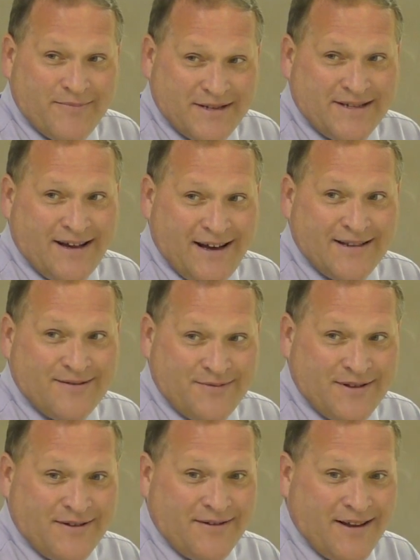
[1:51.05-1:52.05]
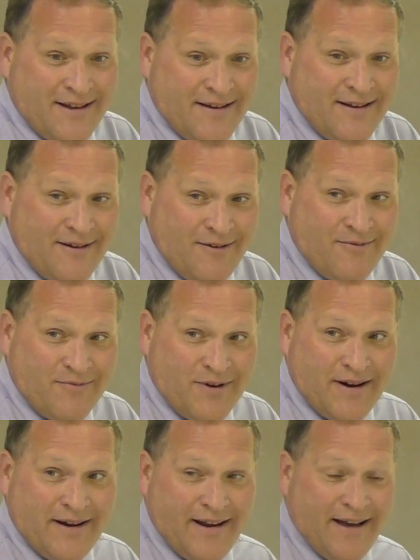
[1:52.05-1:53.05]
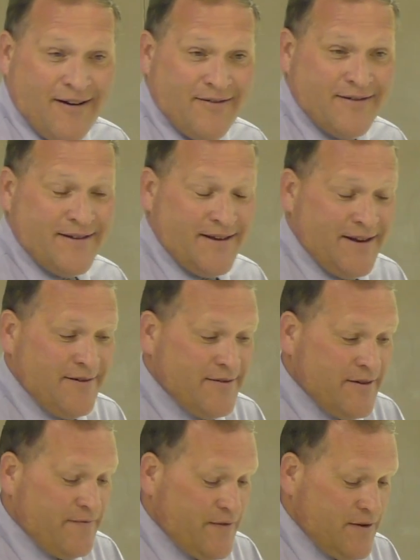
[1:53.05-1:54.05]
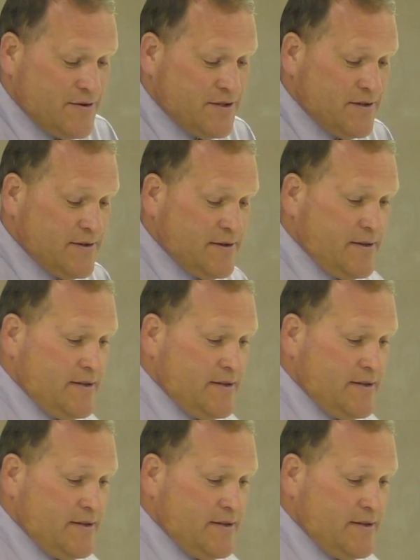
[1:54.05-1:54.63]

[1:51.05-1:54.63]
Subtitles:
besides what they're getting at home right now here in the future.